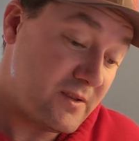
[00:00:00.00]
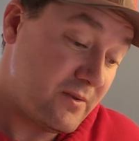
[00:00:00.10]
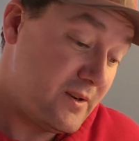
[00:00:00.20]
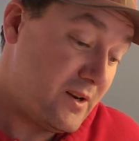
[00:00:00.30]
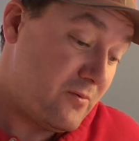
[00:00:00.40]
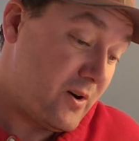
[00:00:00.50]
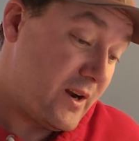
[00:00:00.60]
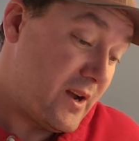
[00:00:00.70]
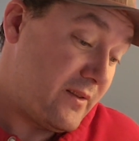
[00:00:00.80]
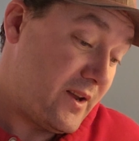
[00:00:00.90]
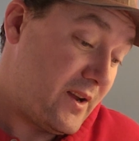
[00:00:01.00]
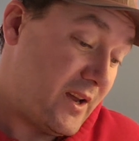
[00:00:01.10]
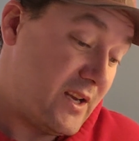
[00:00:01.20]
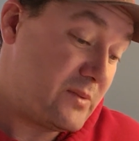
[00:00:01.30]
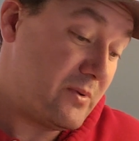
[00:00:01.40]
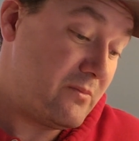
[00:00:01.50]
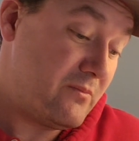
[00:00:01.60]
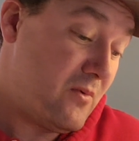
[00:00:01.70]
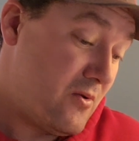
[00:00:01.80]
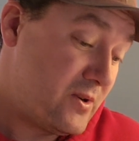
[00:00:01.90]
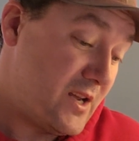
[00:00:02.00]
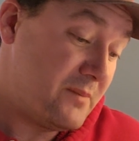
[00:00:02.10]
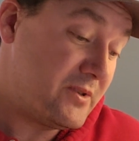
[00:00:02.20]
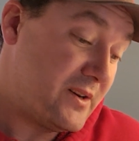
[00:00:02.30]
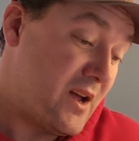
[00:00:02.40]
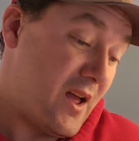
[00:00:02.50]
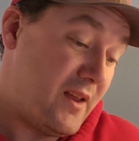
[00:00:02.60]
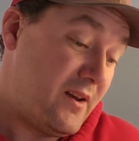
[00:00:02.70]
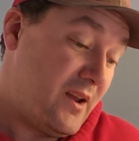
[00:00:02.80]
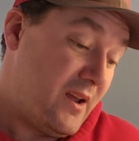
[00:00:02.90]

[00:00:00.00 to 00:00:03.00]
So it didn't work out in that case, but more times than not,